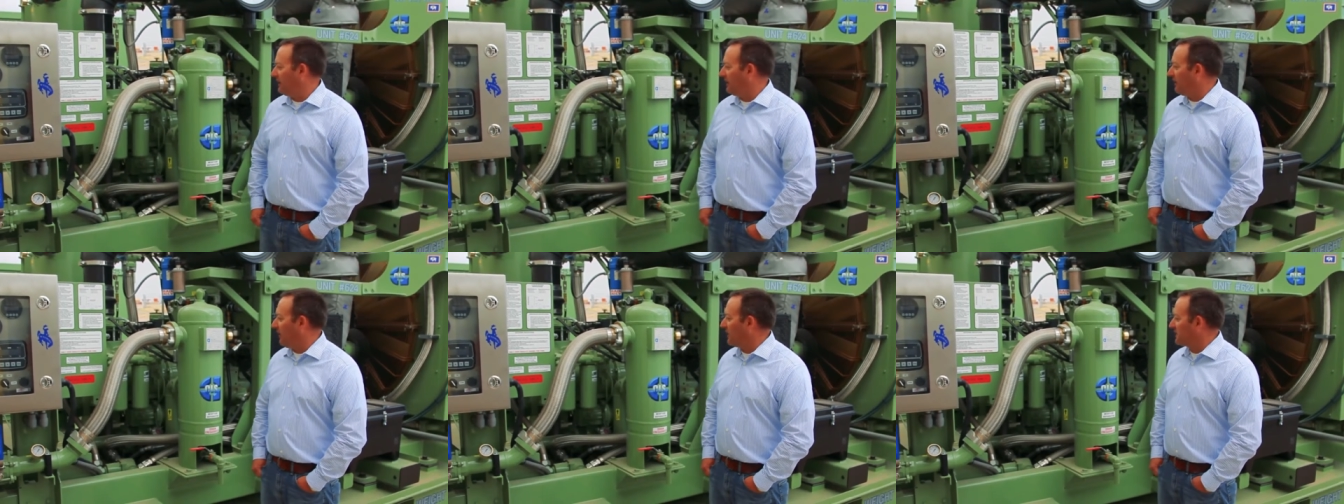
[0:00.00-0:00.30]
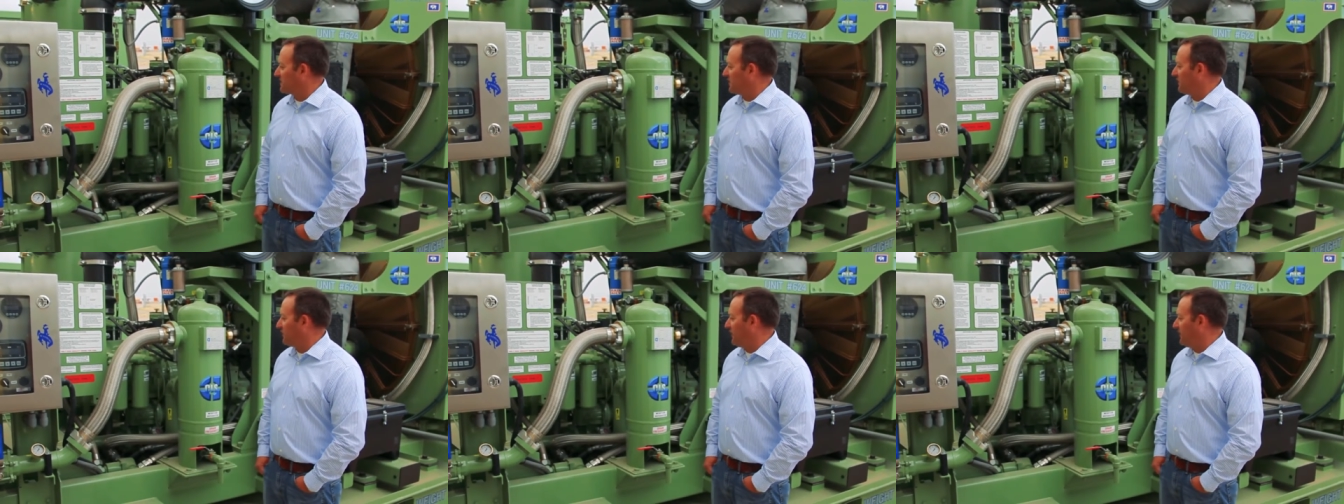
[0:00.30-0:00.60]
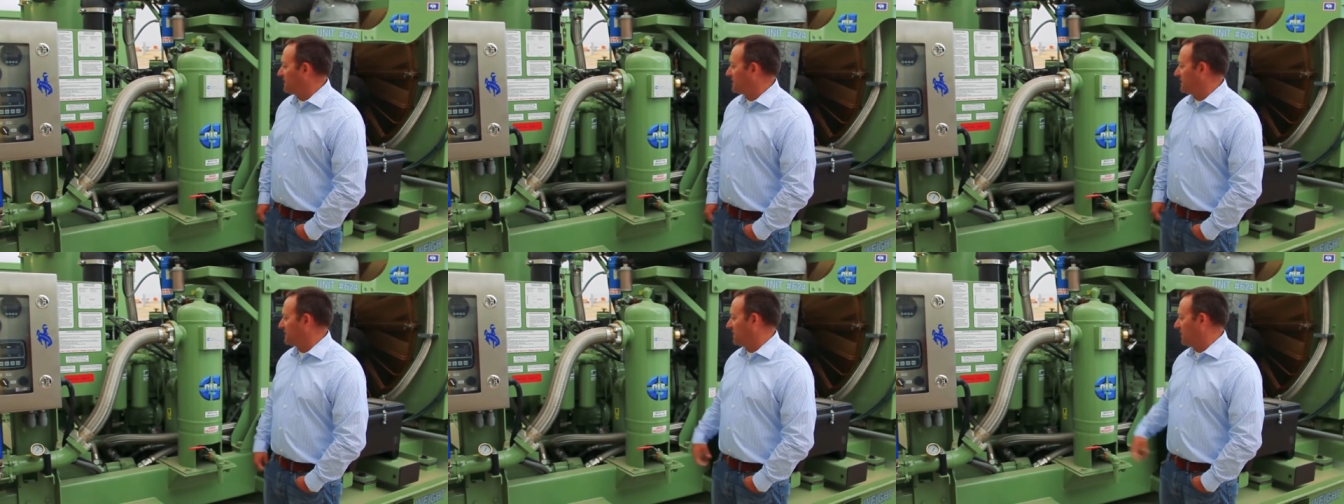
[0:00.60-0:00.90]
It also
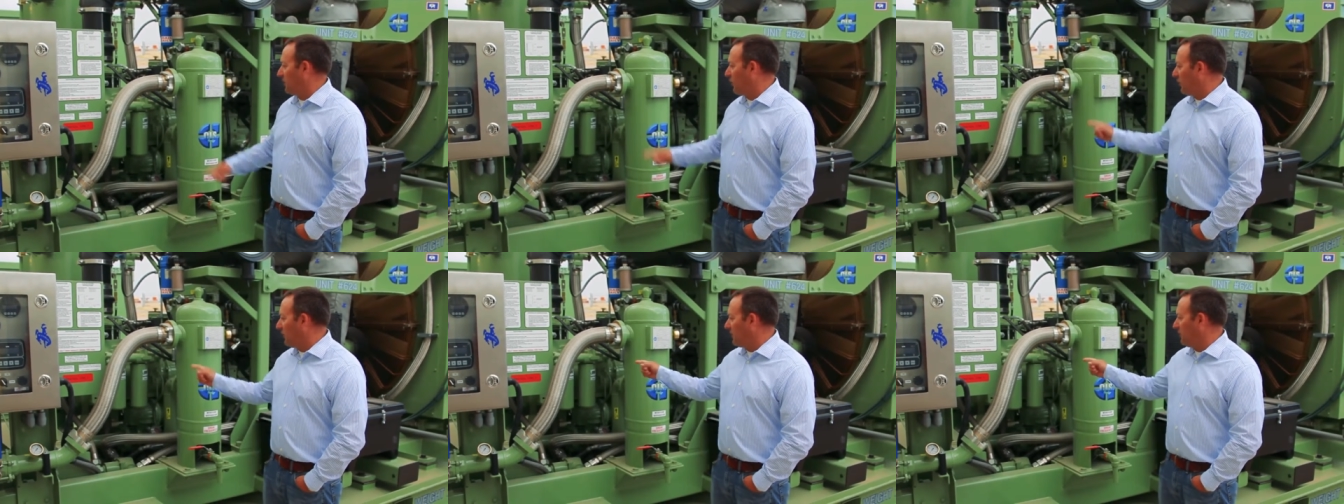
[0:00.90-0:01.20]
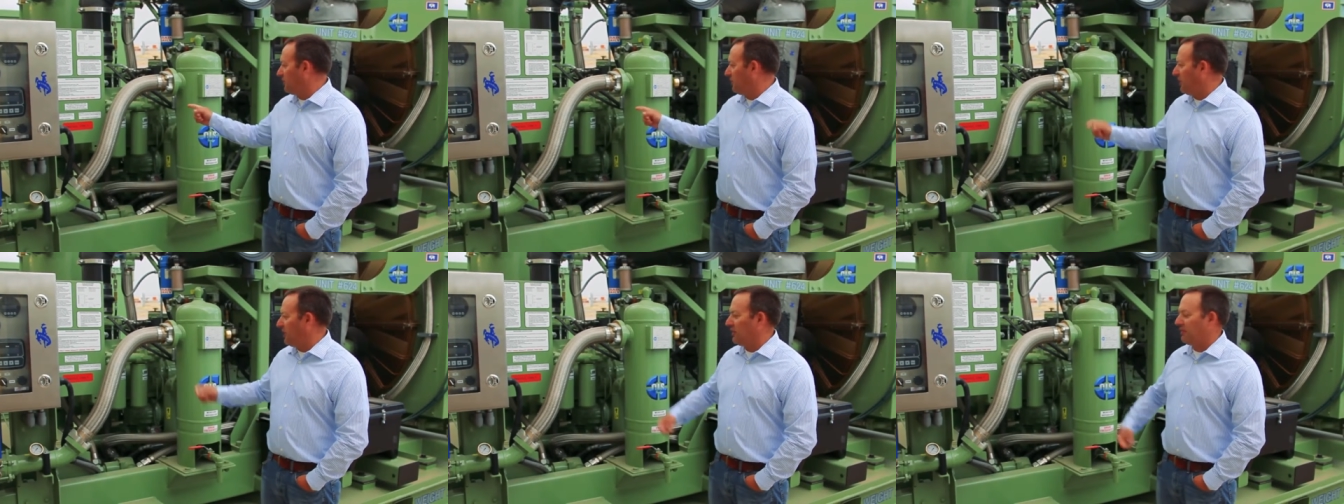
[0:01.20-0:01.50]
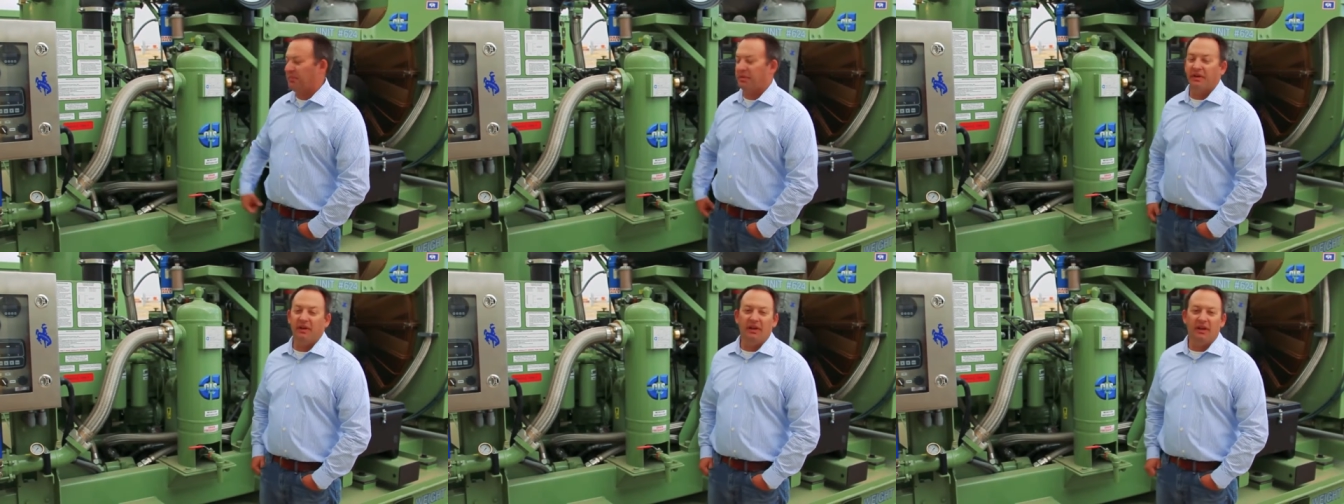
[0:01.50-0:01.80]
features an oil pump,
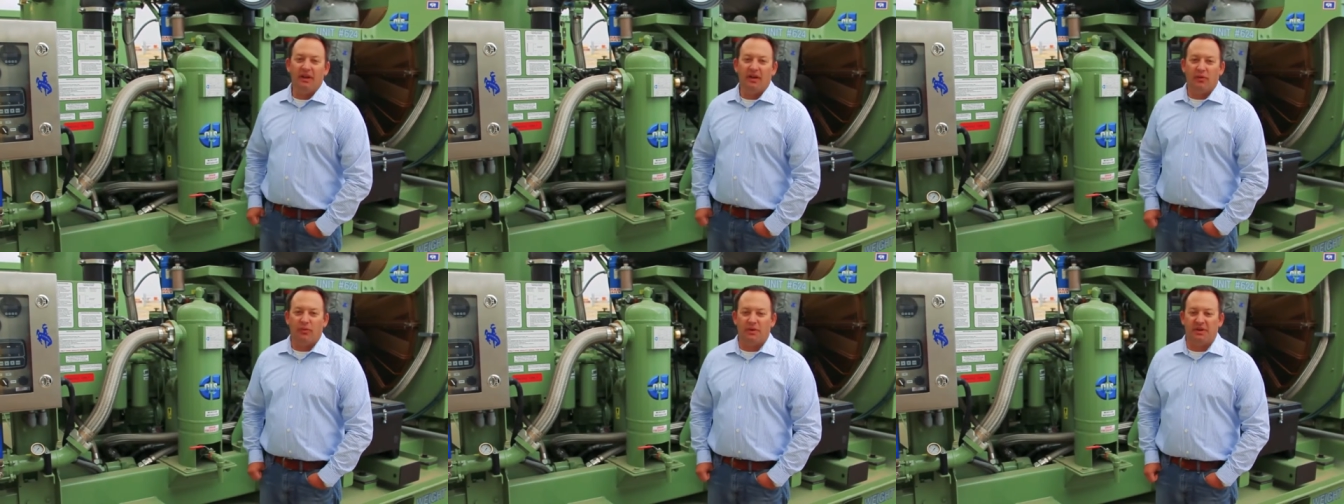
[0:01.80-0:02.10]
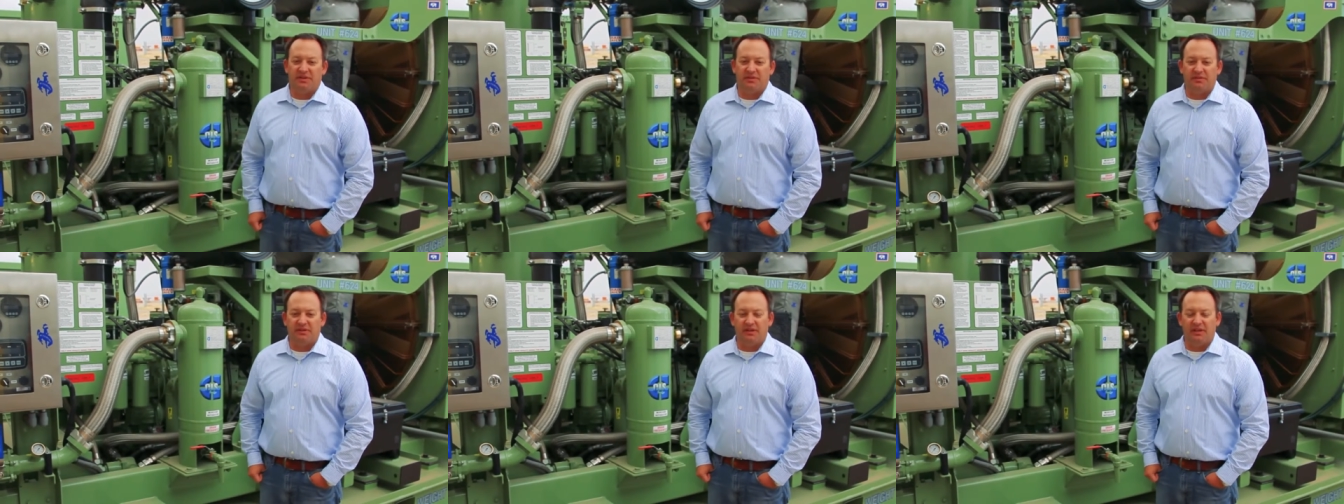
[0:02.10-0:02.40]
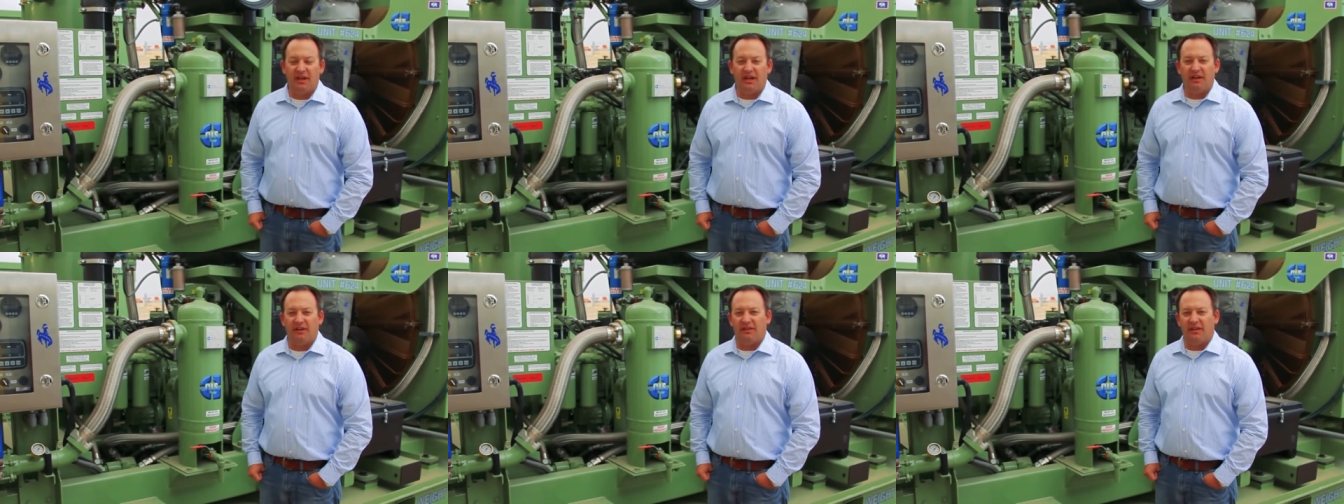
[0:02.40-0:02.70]
which
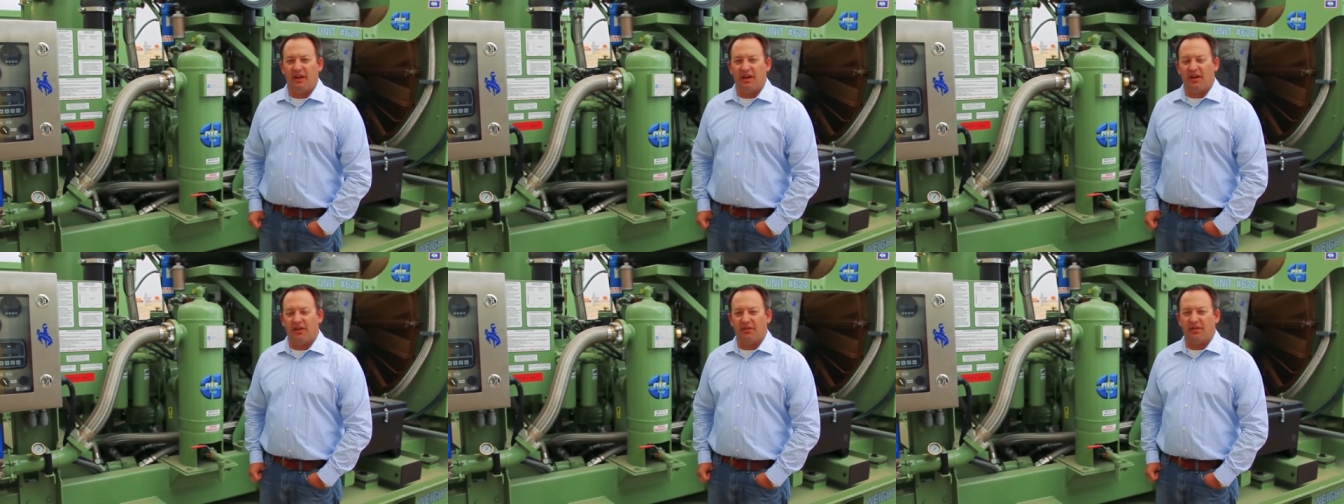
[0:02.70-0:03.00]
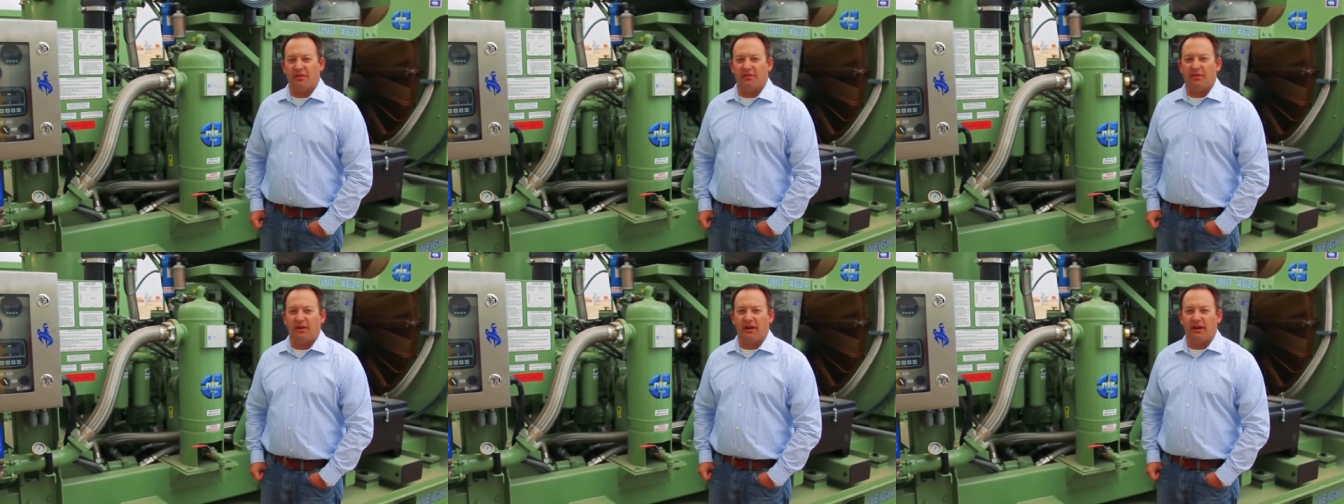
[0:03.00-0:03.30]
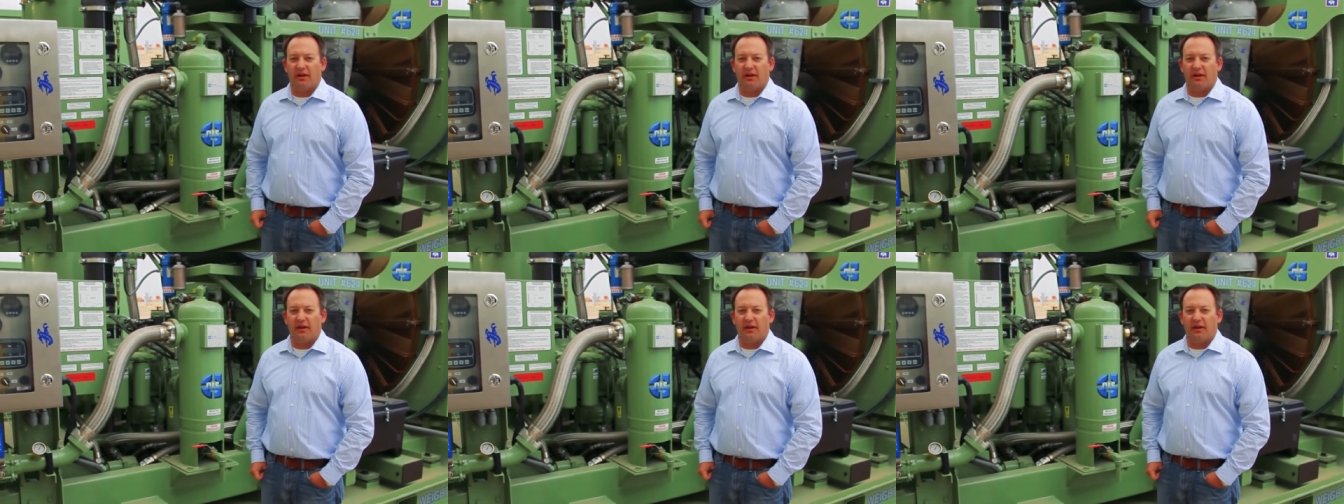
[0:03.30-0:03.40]
none of the other